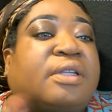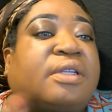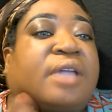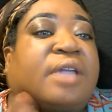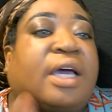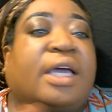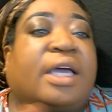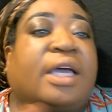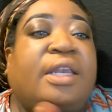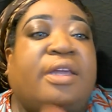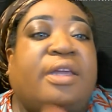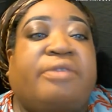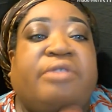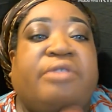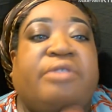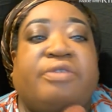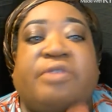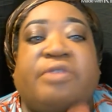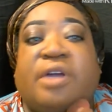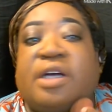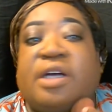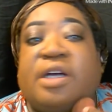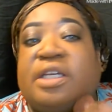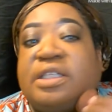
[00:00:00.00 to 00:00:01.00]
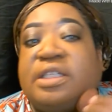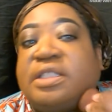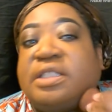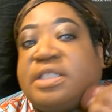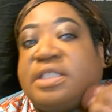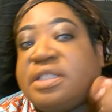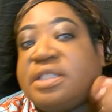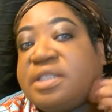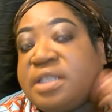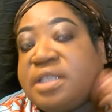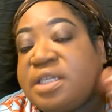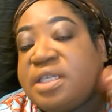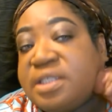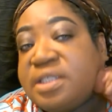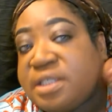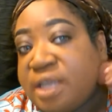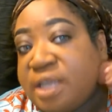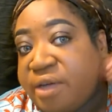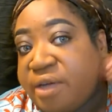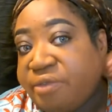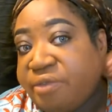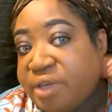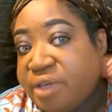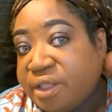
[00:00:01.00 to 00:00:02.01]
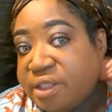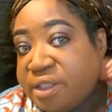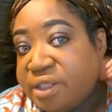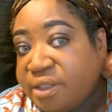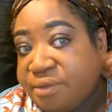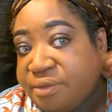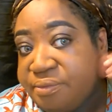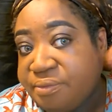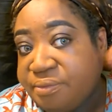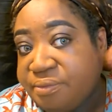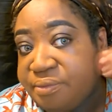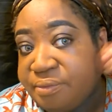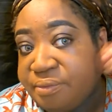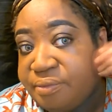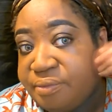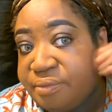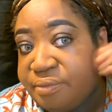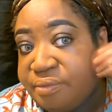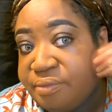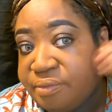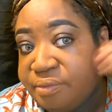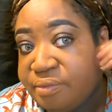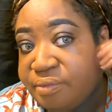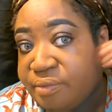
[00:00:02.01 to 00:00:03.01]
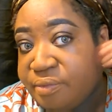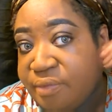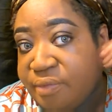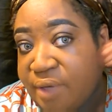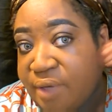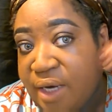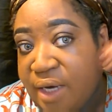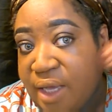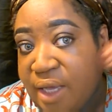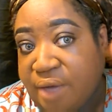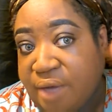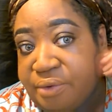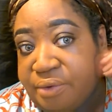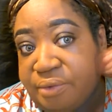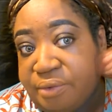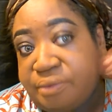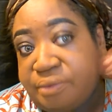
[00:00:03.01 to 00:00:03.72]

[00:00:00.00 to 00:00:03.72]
I love the flawlessness of it. Now,